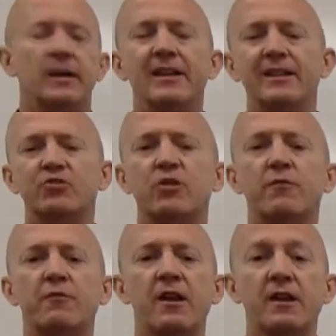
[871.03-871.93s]
Electron
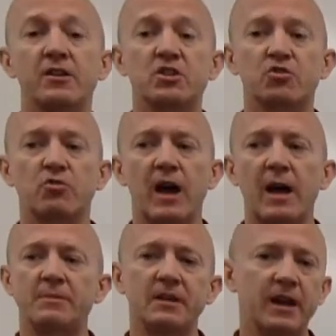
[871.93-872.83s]
affinity
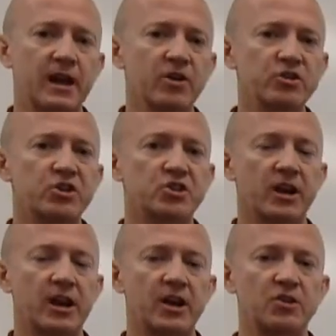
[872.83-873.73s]
describes the energy
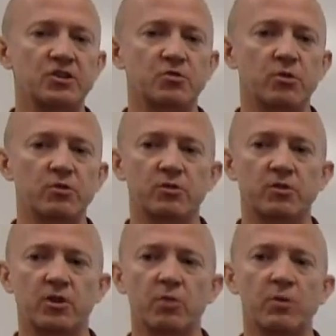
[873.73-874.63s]
change that's going to
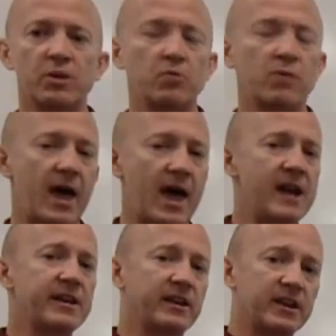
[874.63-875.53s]
occur when you
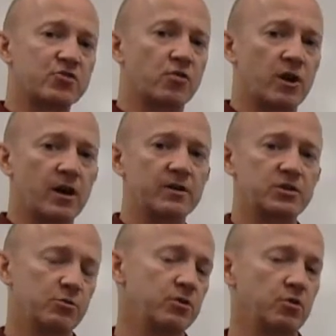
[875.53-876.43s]
add an
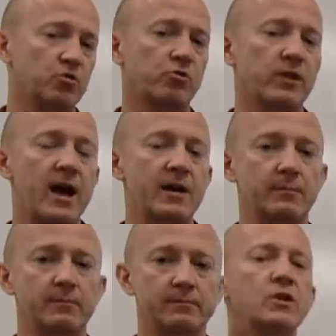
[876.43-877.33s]
electron to a neutral
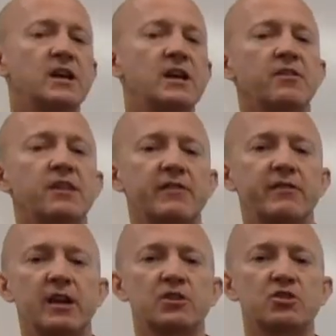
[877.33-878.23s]
atom. We tend to think
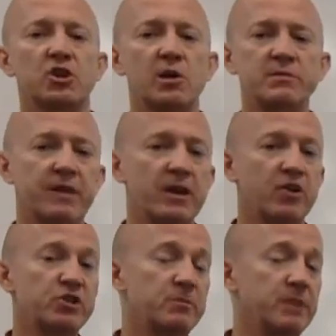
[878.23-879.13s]
of it in terms of
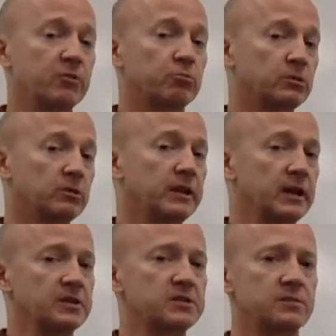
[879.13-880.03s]
energy being
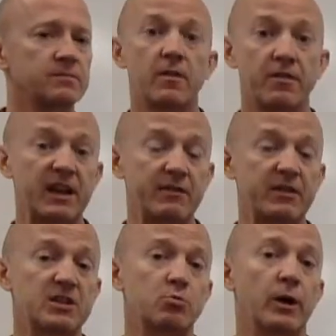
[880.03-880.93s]
released. Think of
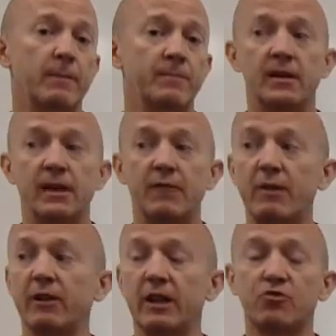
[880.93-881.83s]
it this way. If
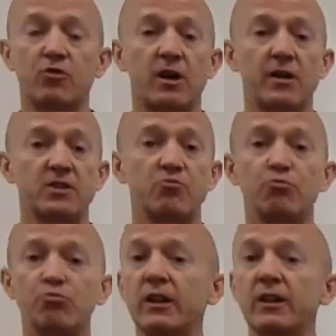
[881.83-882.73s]
we have an electron that's
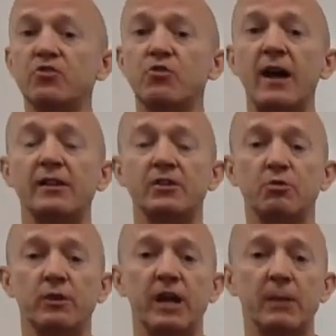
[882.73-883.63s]
really attracted
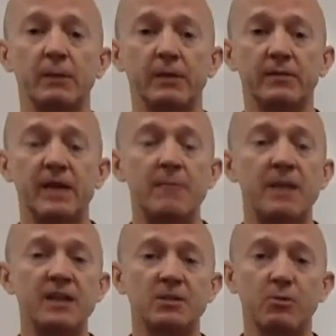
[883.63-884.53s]
to an element, that
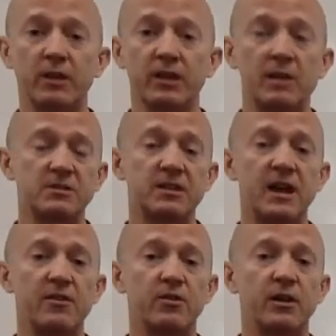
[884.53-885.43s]
means that when it comes
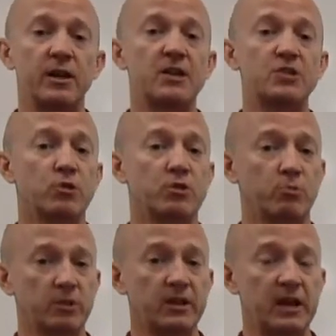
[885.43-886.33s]
together, it's going to
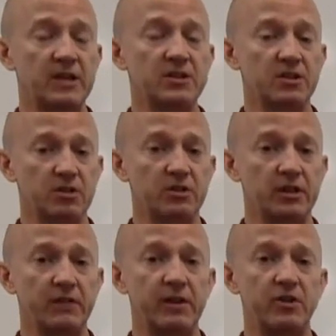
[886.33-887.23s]
release a good
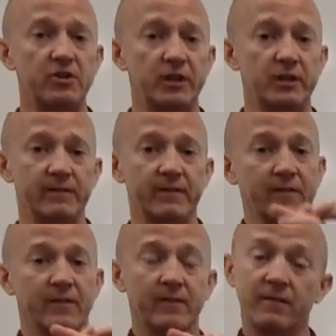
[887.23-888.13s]
deal of energy.
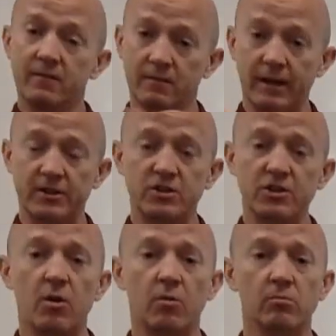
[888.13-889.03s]
Like
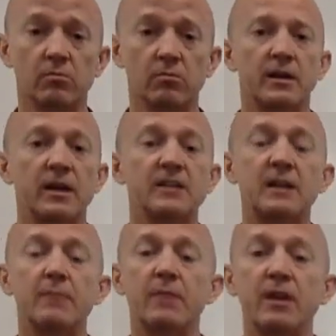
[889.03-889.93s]
so.
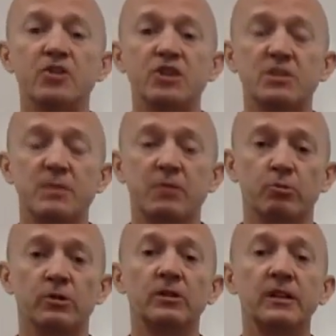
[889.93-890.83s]
Anytime energy is being
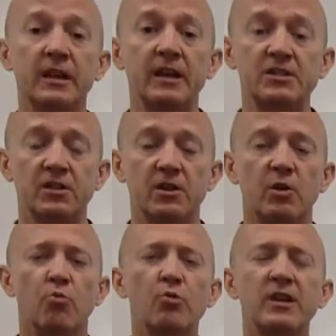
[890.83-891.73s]
released,
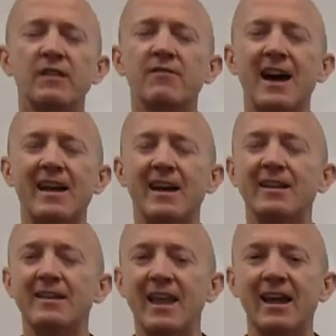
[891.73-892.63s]
we give that
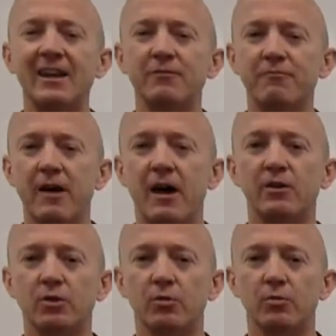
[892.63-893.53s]
a negative
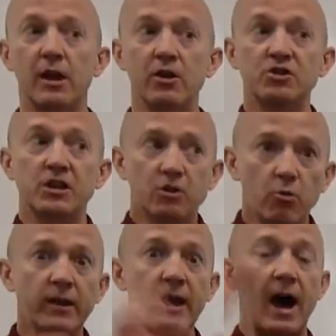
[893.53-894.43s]
value, energy
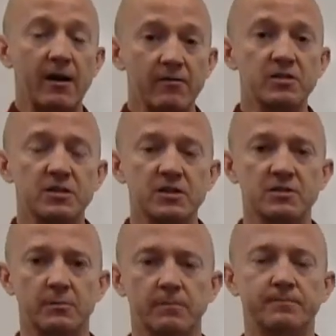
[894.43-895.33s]
going out of the
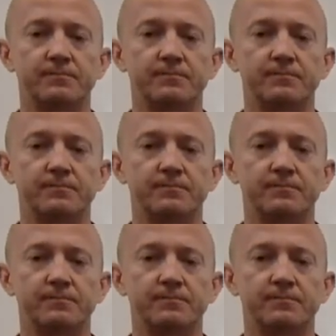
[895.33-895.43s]
system.